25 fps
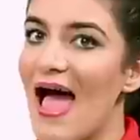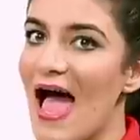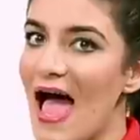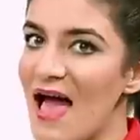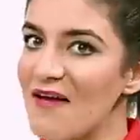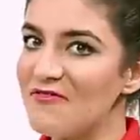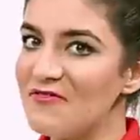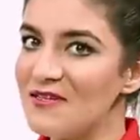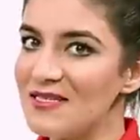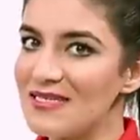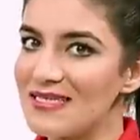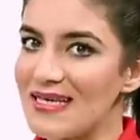
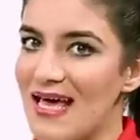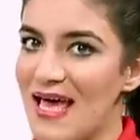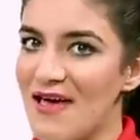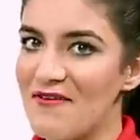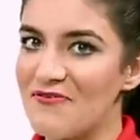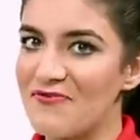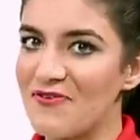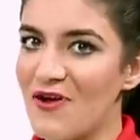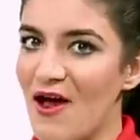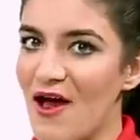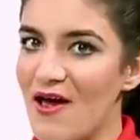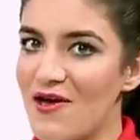Havells
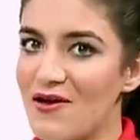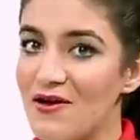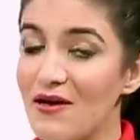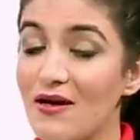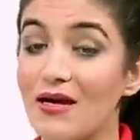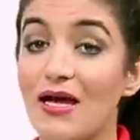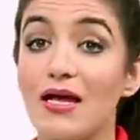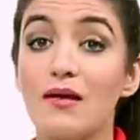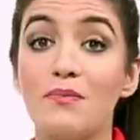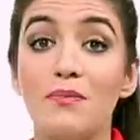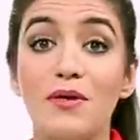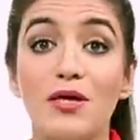Air
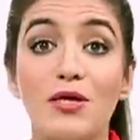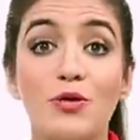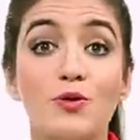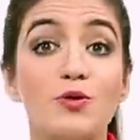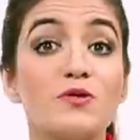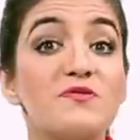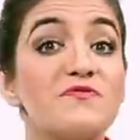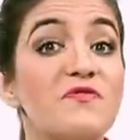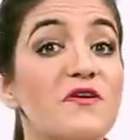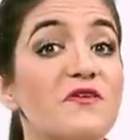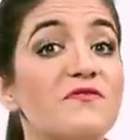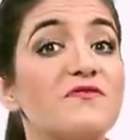Fryer can be
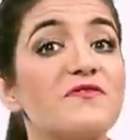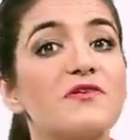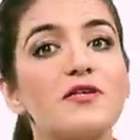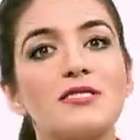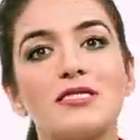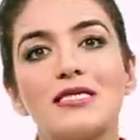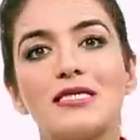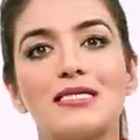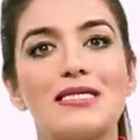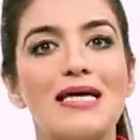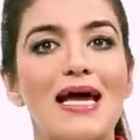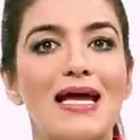used for
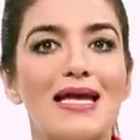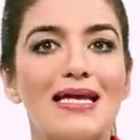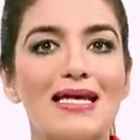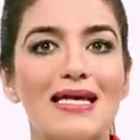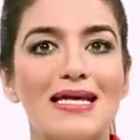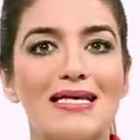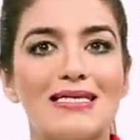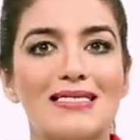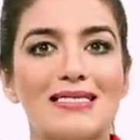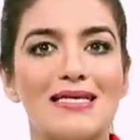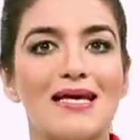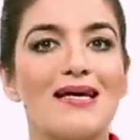versatile
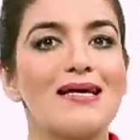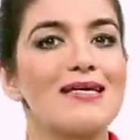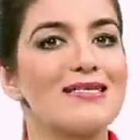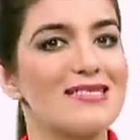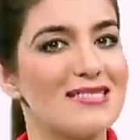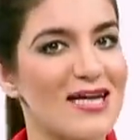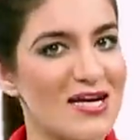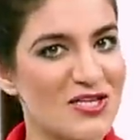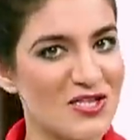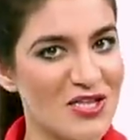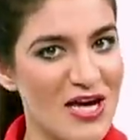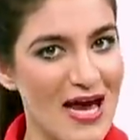needs
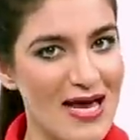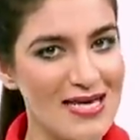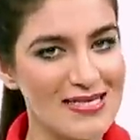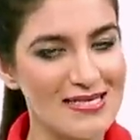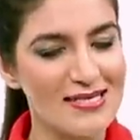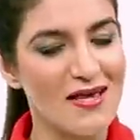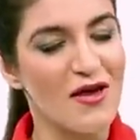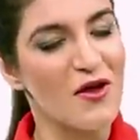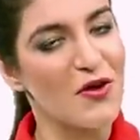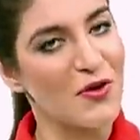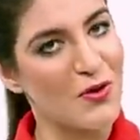such as